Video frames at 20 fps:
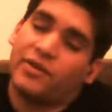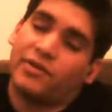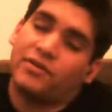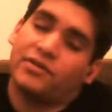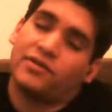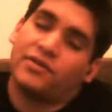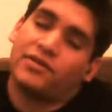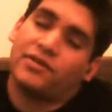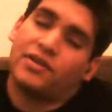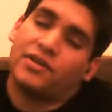
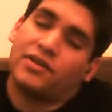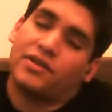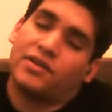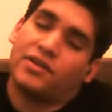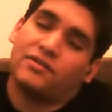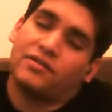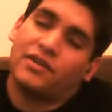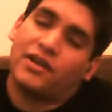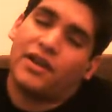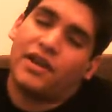because they
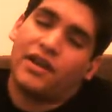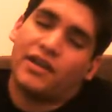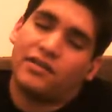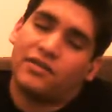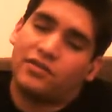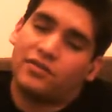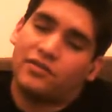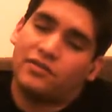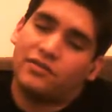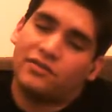didn't
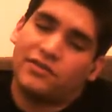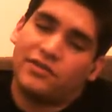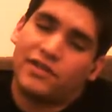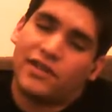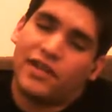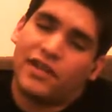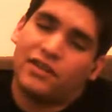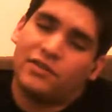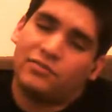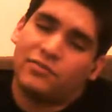have all
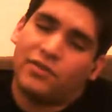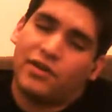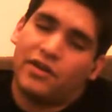that